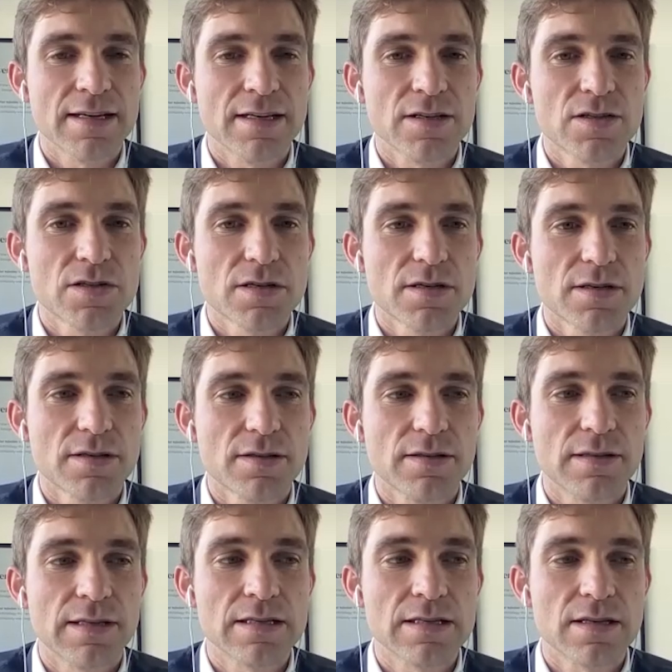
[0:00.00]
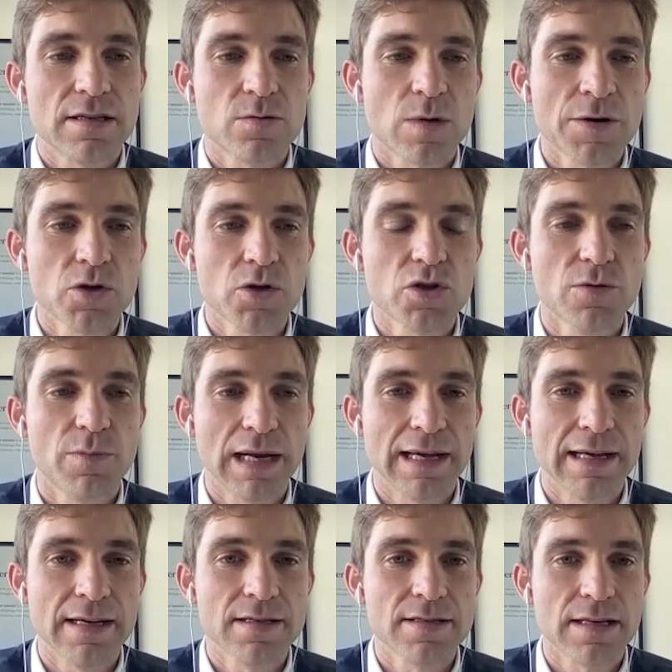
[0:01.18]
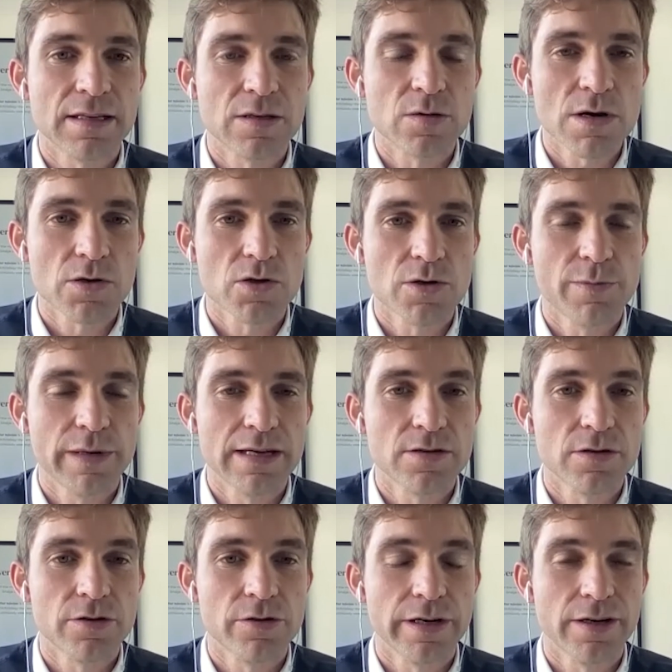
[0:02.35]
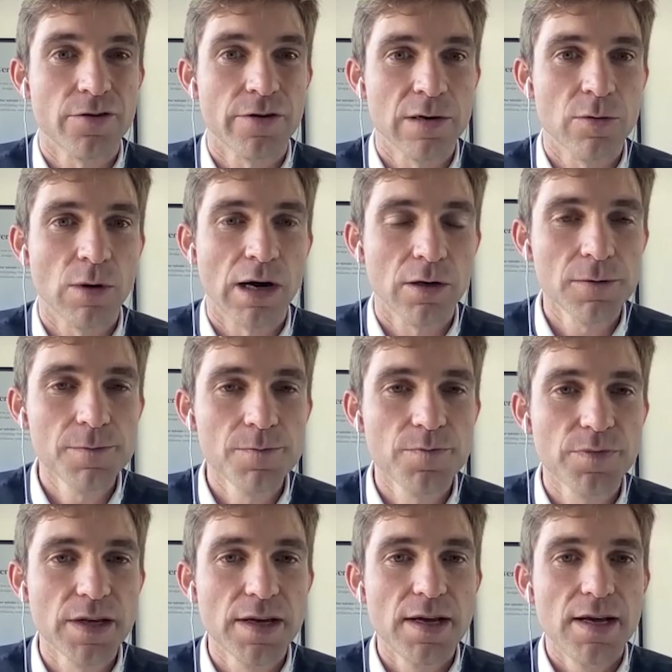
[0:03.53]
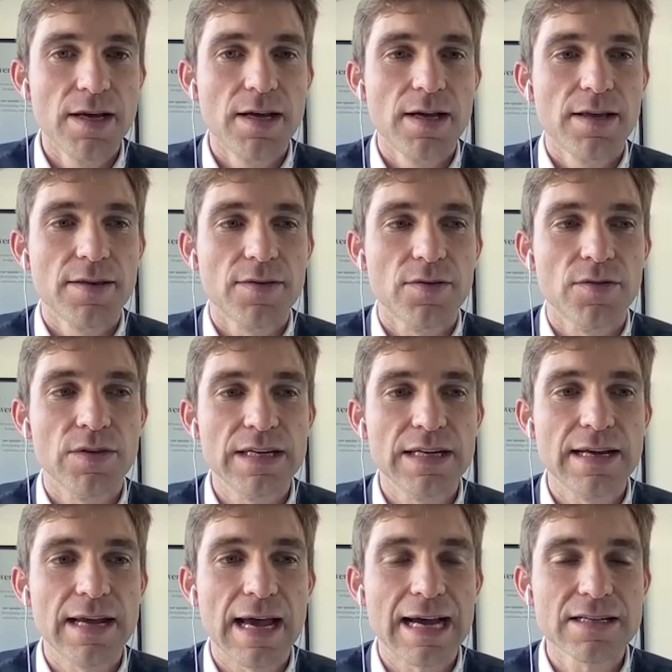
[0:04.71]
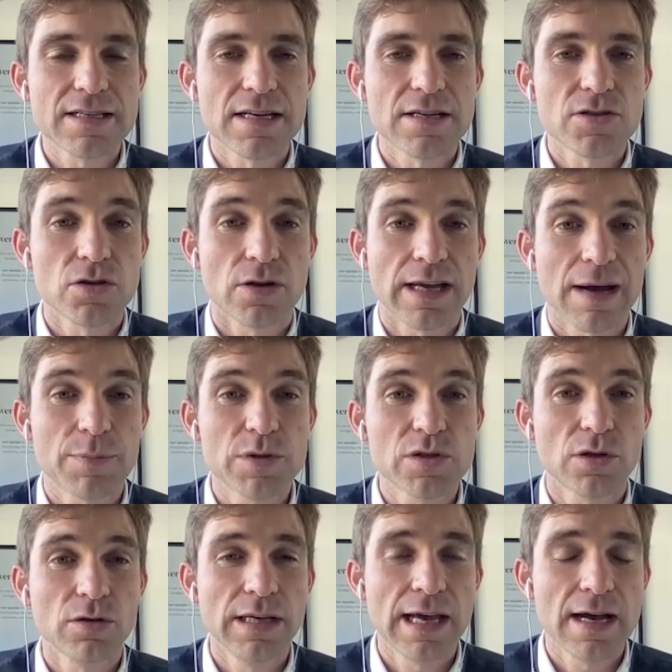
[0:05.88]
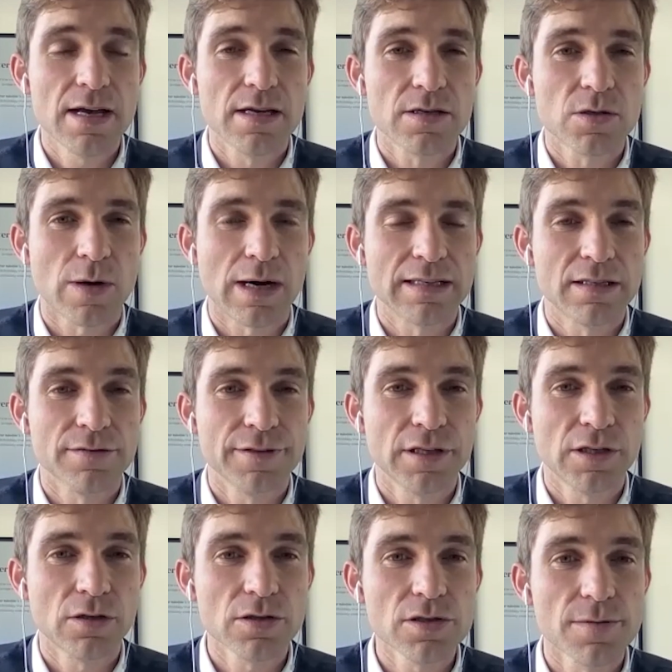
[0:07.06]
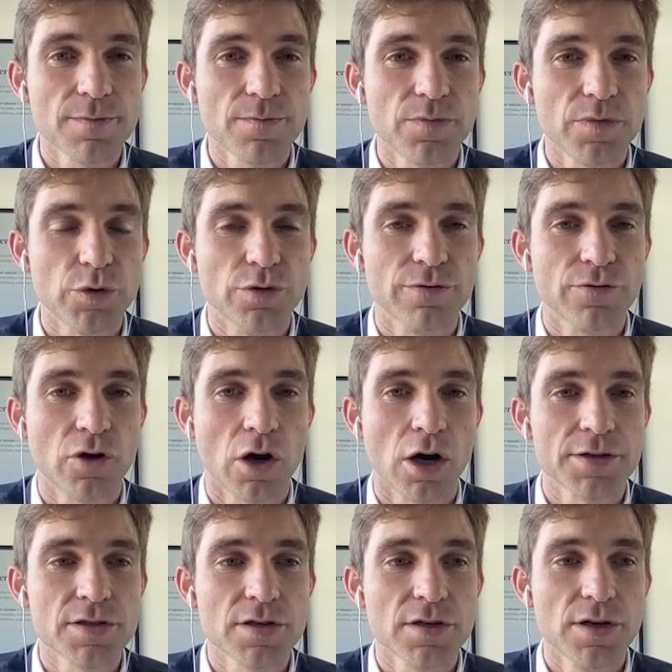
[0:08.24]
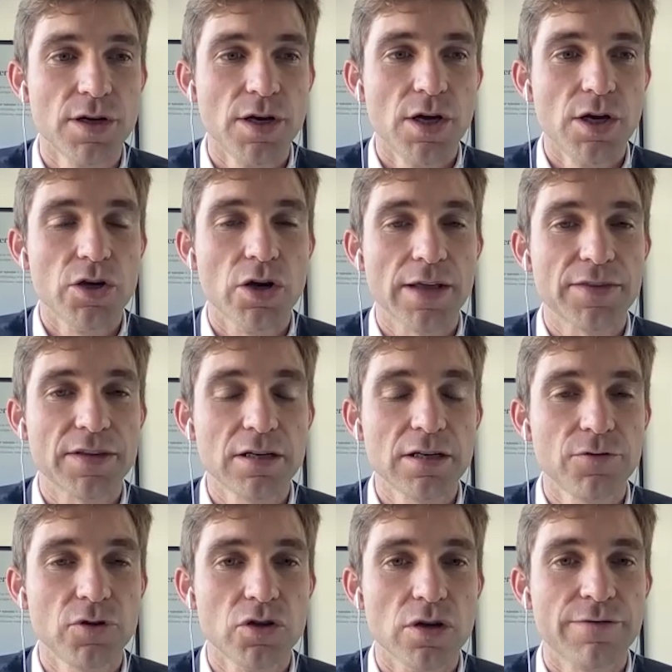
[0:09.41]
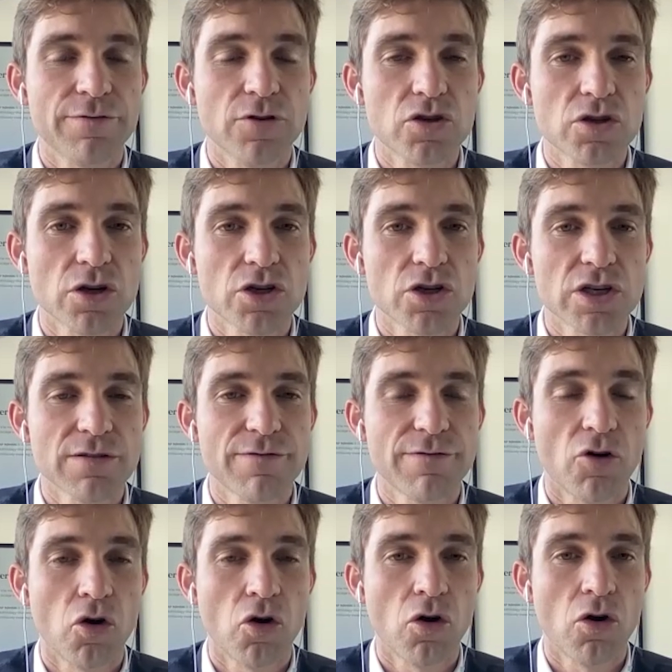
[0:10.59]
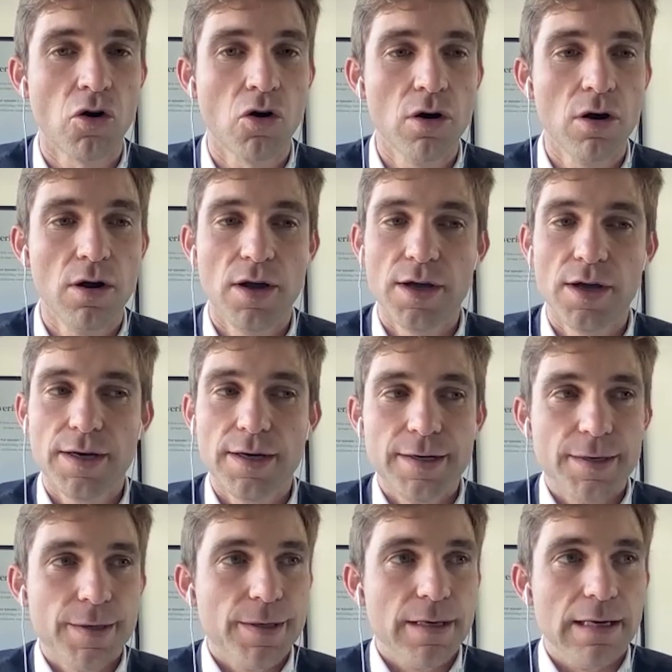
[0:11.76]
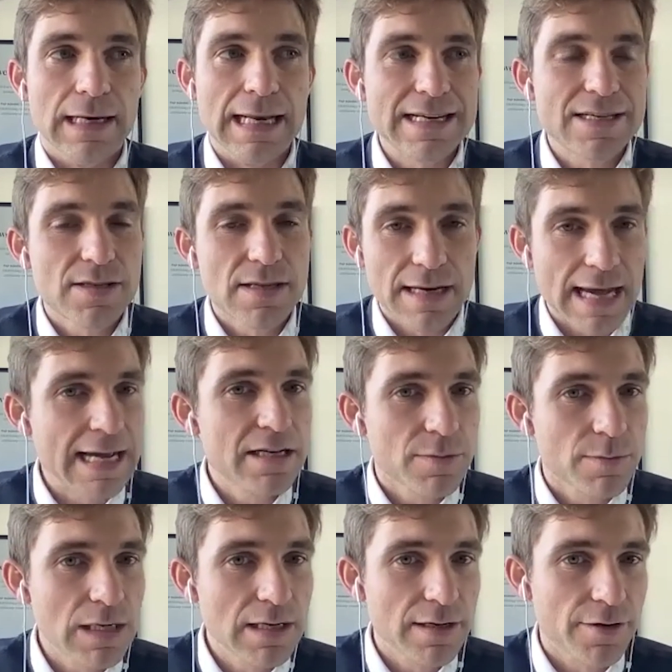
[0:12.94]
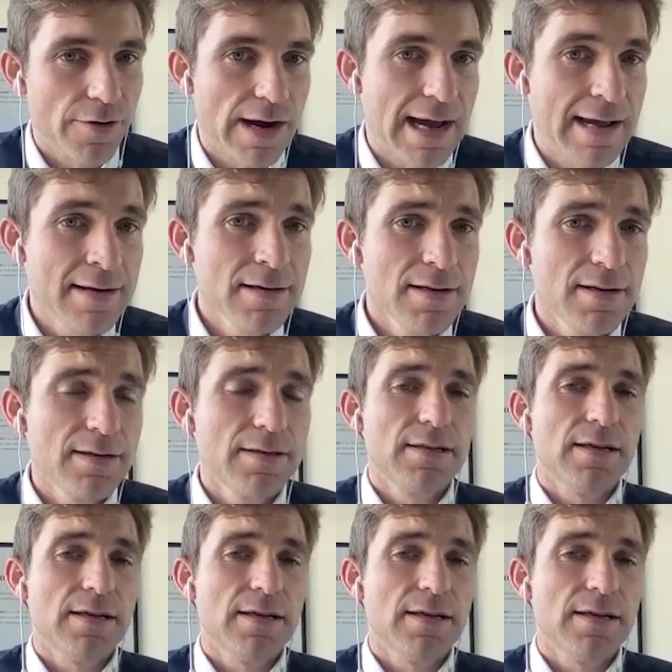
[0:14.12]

is there's one or two players, and there's one or two players that are doing it really well. The access to capital here is quite difficult. You've got, I think if you're searching for less than 8 million rand,